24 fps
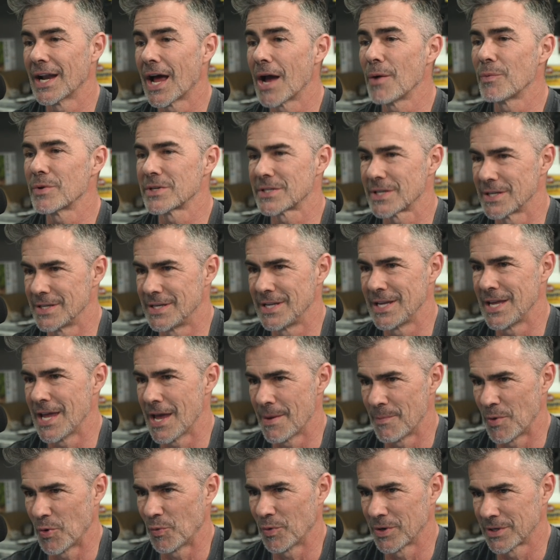I was a
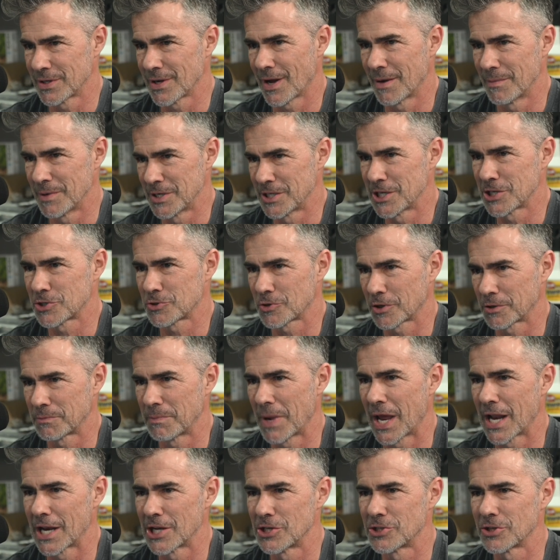DM at one time, a district
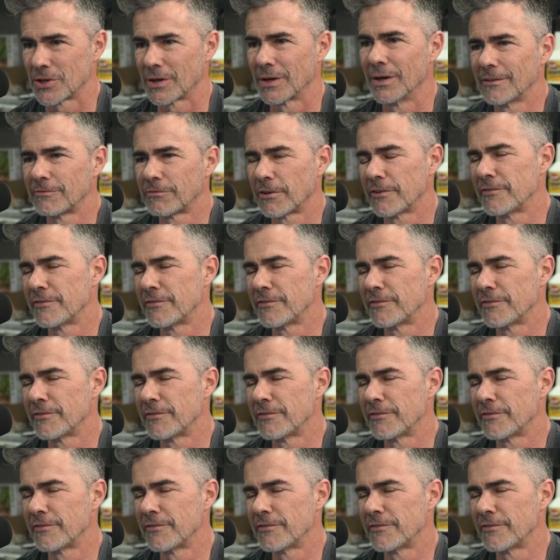manager for